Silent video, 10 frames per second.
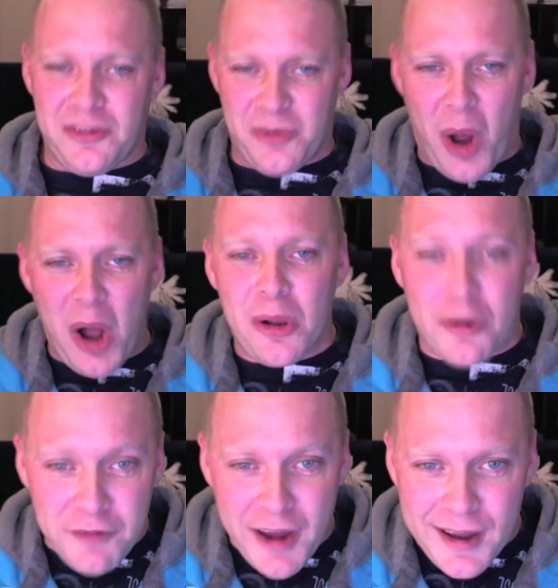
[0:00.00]
to all
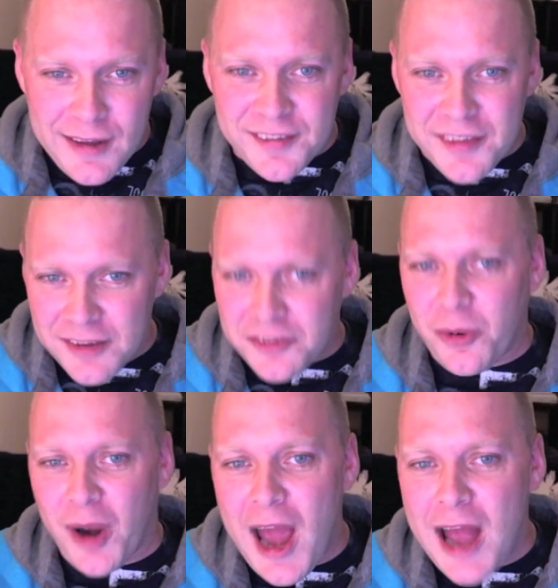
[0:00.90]
our fans. Thanks
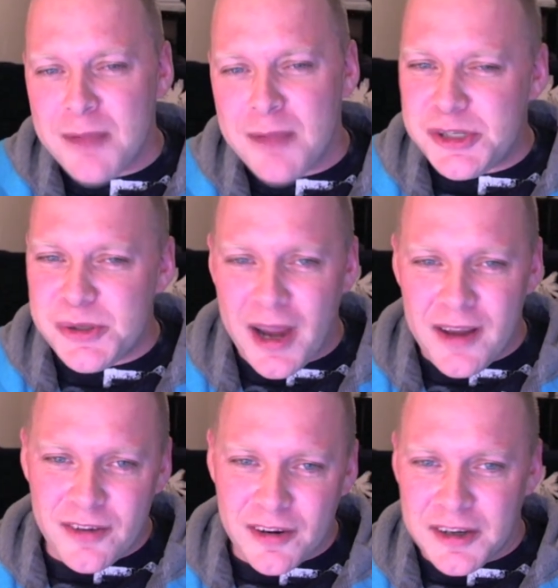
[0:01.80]
to our admins. You
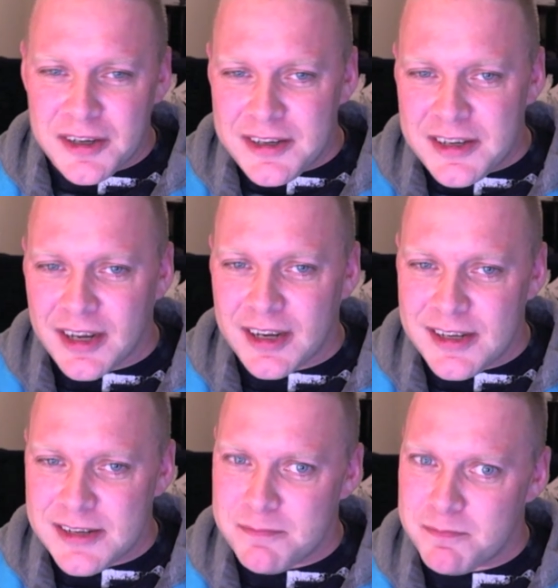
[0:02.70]
guys are
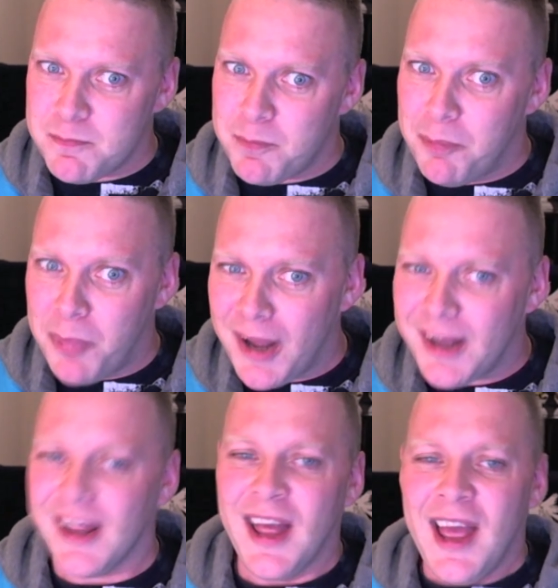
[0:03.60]
kicking
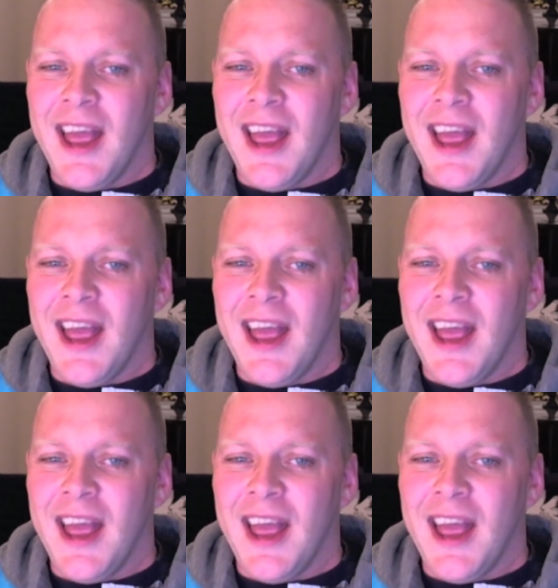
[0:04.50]
butt.